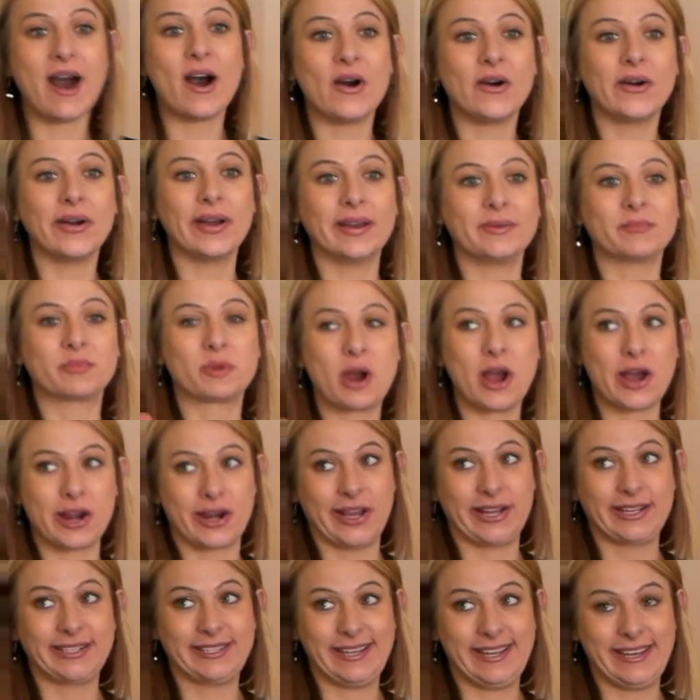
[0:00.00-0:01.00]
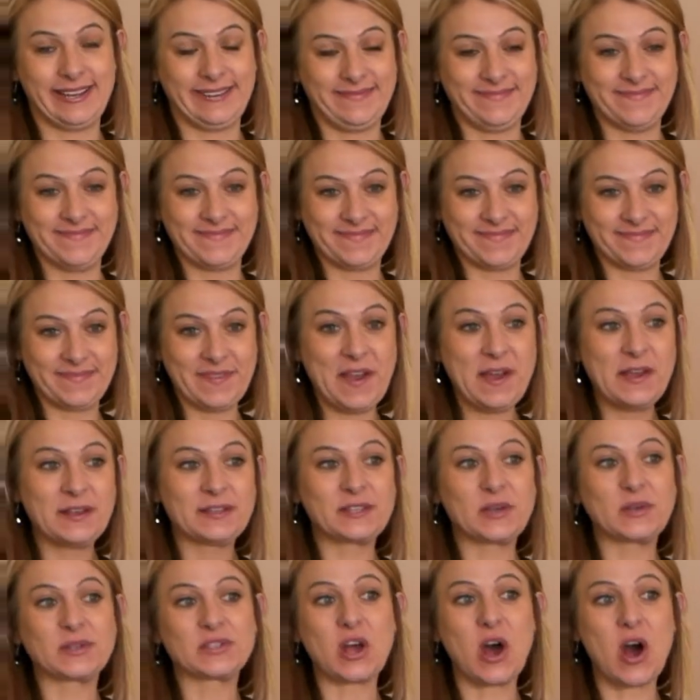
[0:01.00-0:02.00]
out and product in.
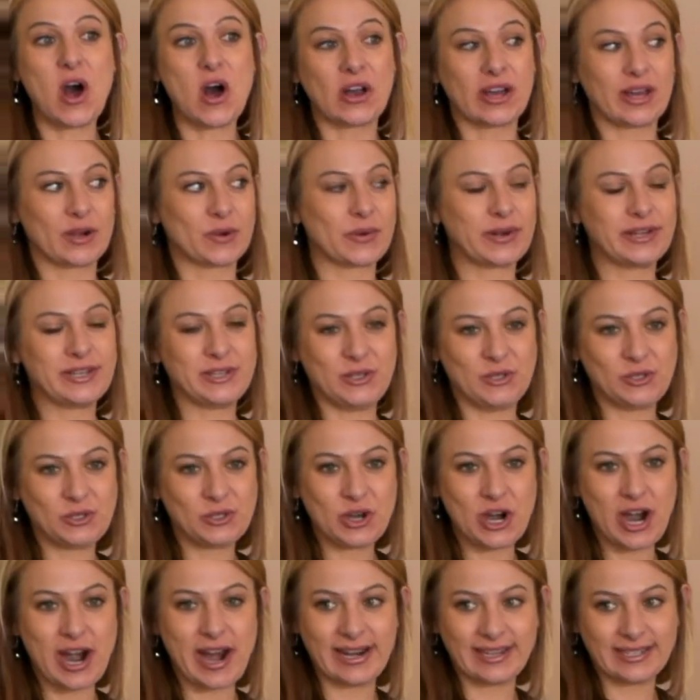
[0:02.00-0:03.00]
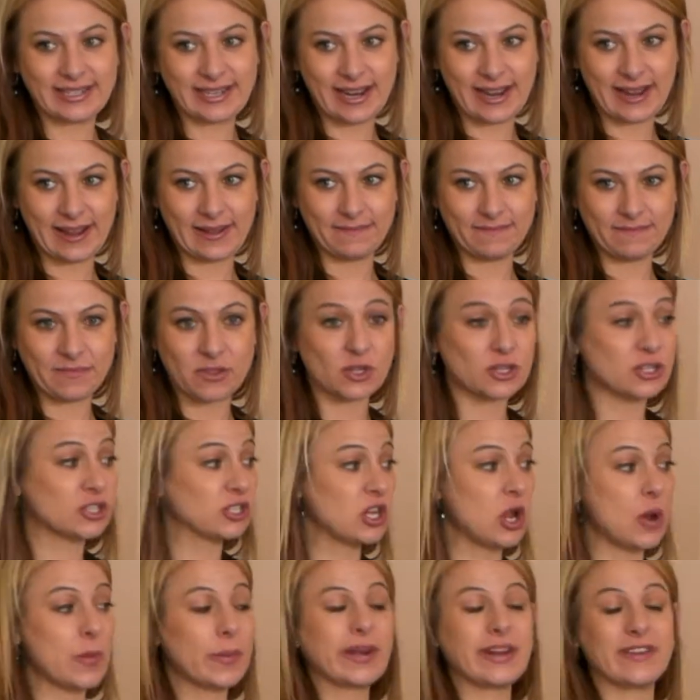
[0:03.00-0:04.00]
So it's all going to reduce drying time. There's
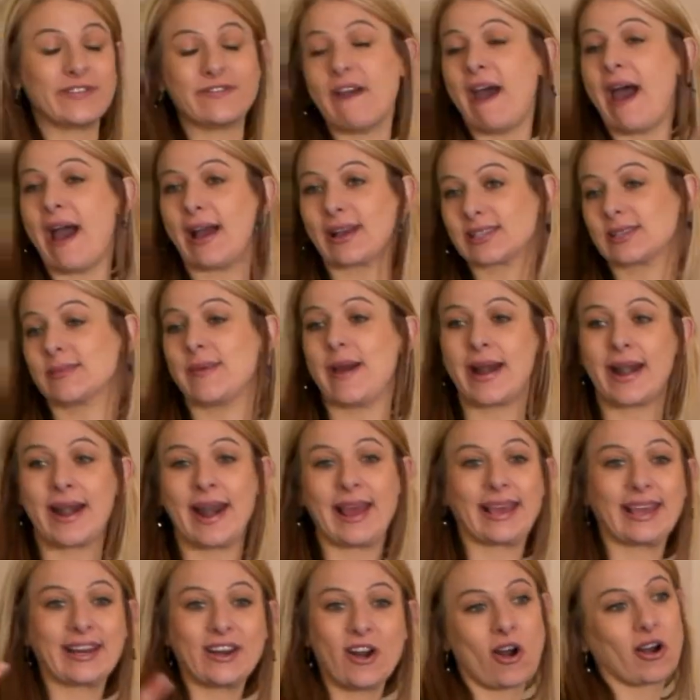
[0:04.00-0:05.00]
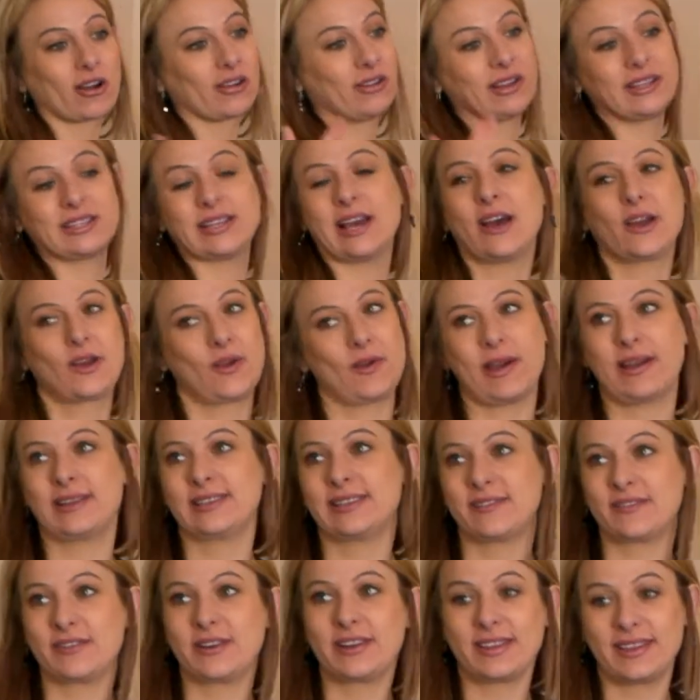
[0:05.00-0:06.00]
so many facts about it, I can hardly tell you
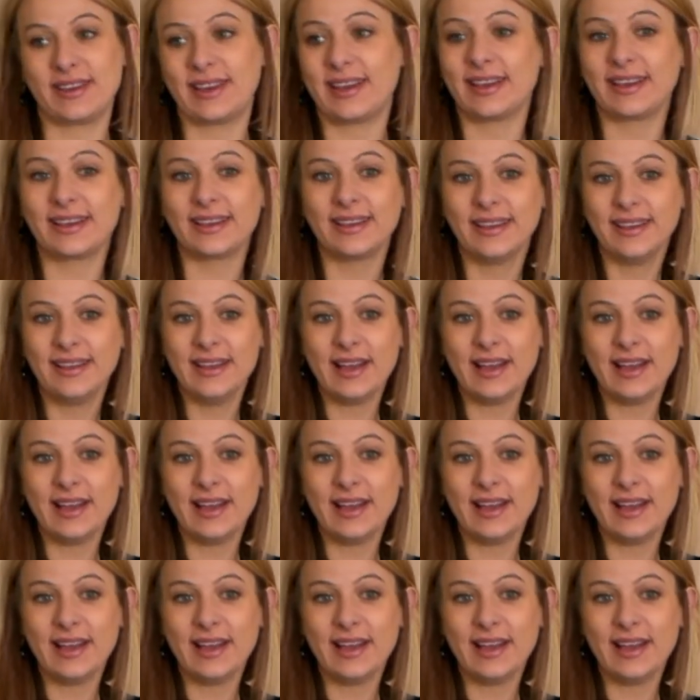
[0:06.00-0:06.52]
guys everything.